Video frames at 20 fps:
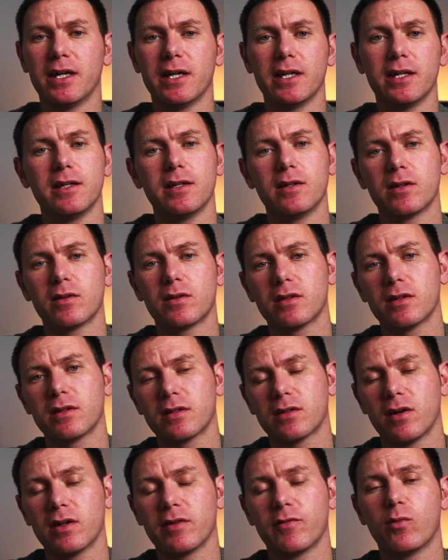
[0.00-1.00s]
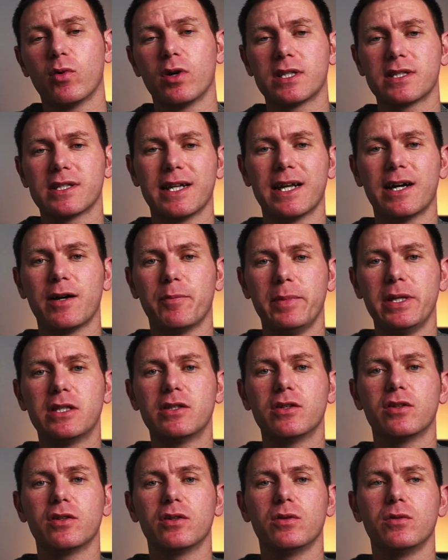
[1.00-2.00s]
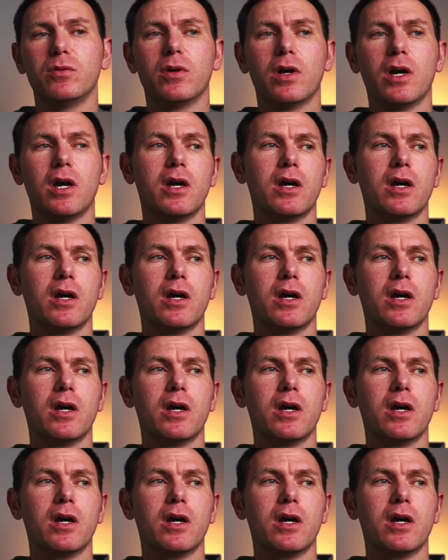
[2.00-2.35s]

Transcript: And kind of what it's allowed me to do